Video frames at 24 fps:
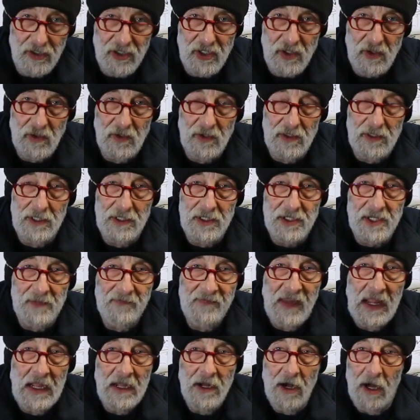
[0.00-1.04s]
schools,
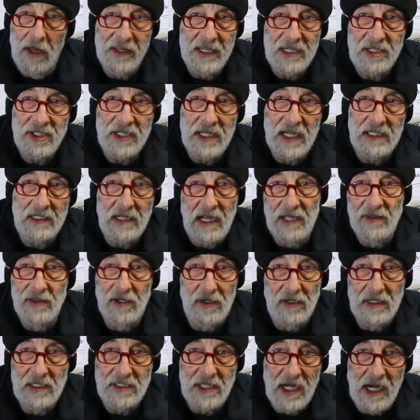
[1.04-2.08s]
all these things, and
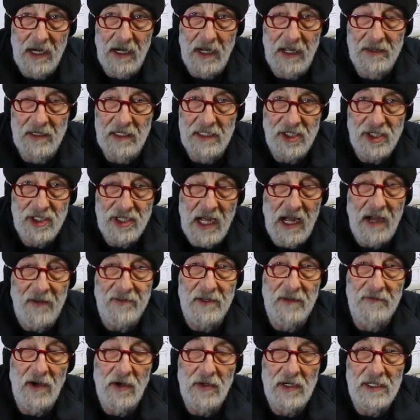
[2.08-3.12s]
the staff
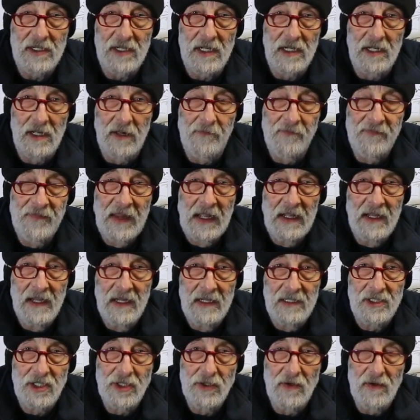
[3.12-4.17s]
devoted
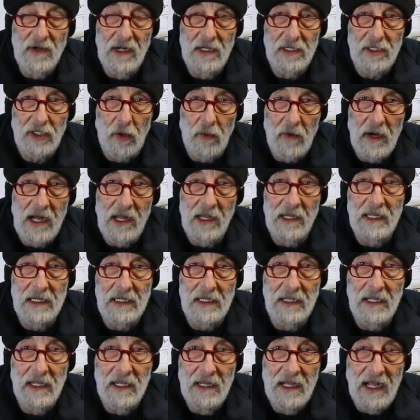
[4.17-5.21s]
to
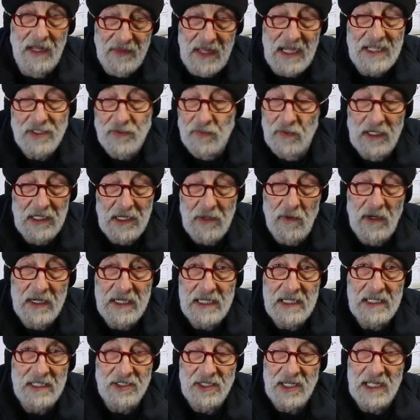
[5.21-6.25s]
corralling, and that's really what
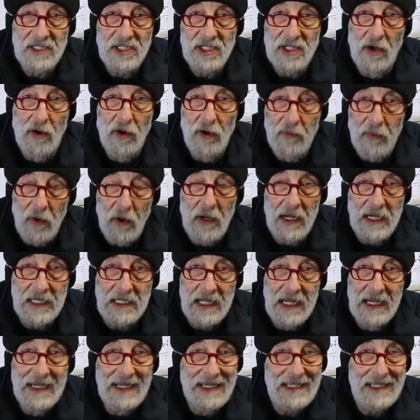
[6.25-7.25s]
it is. That's the whole point.